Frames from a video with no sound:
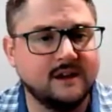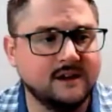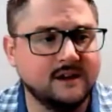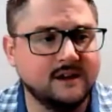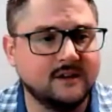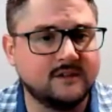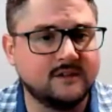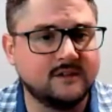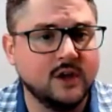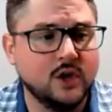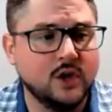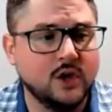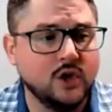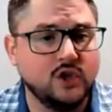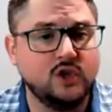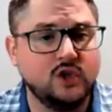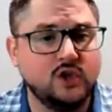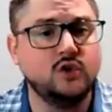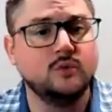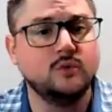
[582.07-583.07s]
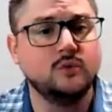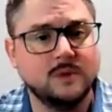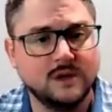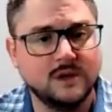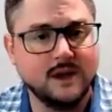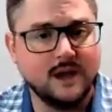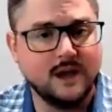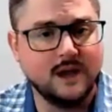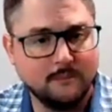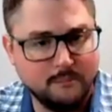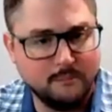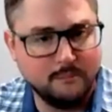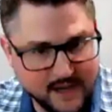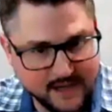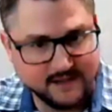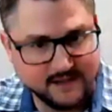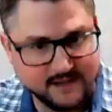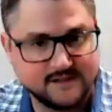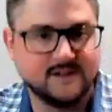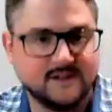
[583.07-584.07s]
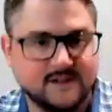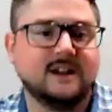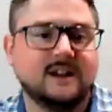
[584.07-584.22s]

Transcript: is human based.